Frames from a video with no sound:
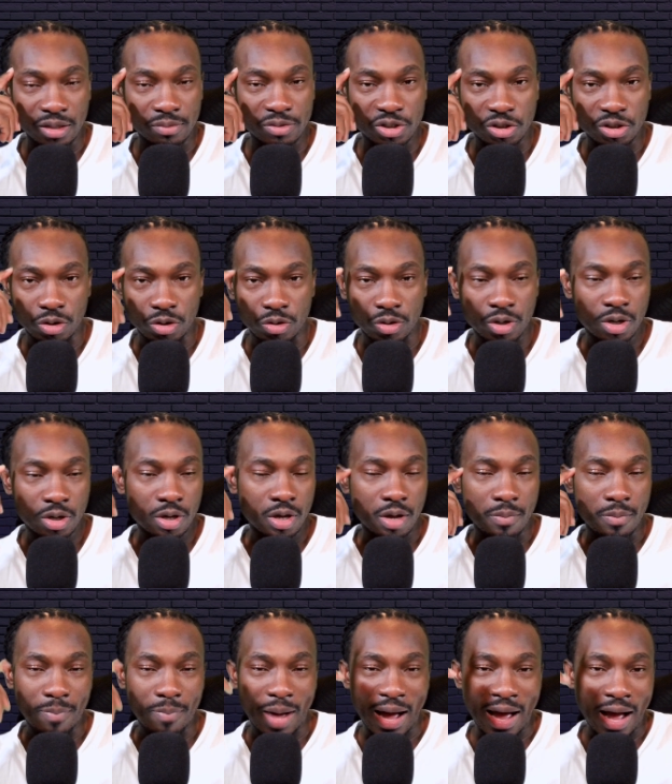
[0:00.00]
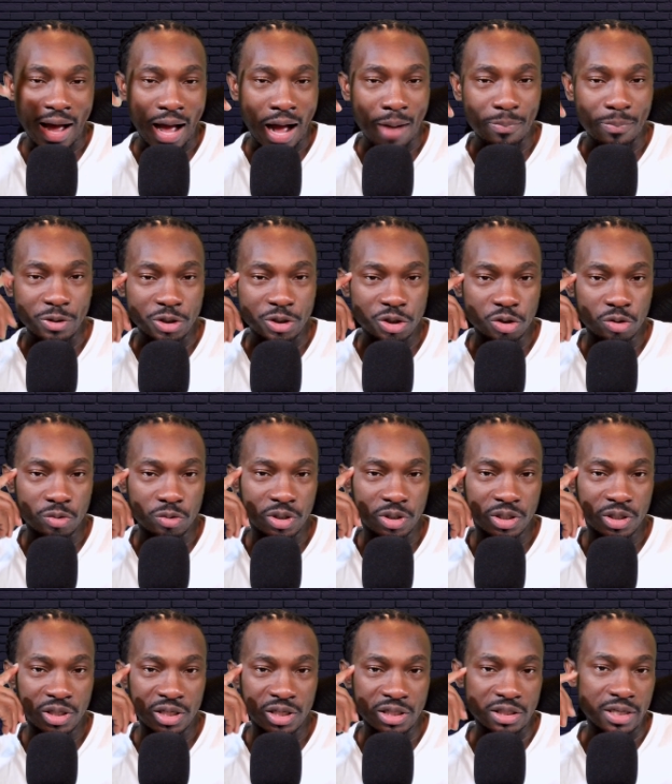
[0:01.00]
So my
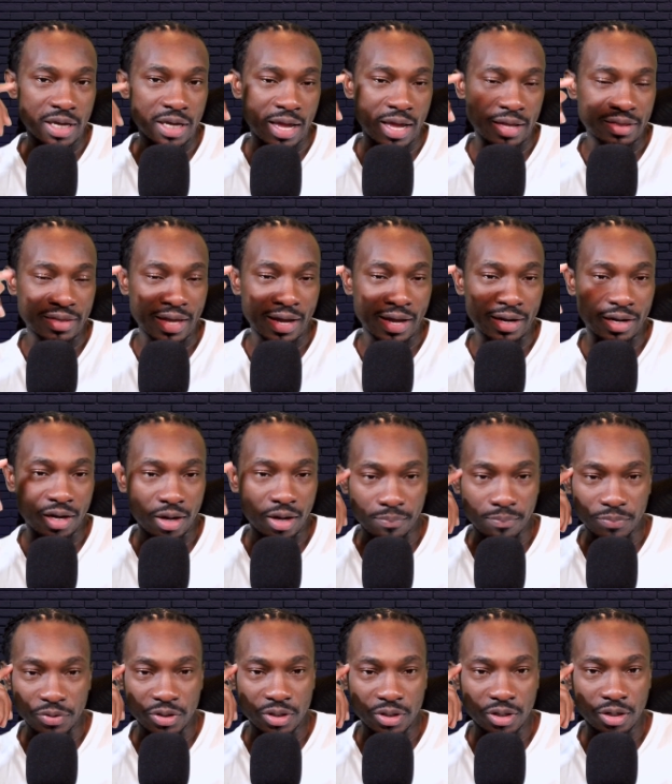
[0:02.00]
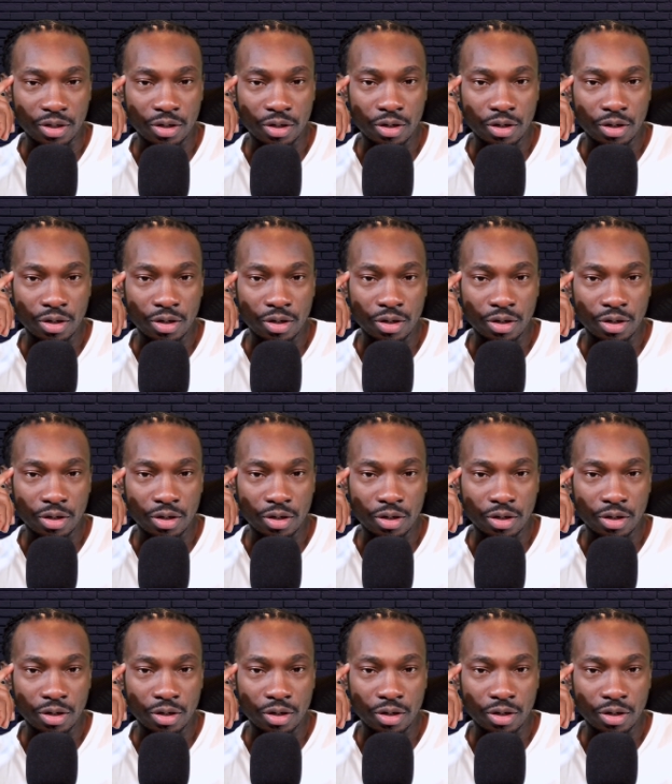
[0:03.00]
opportunities at that company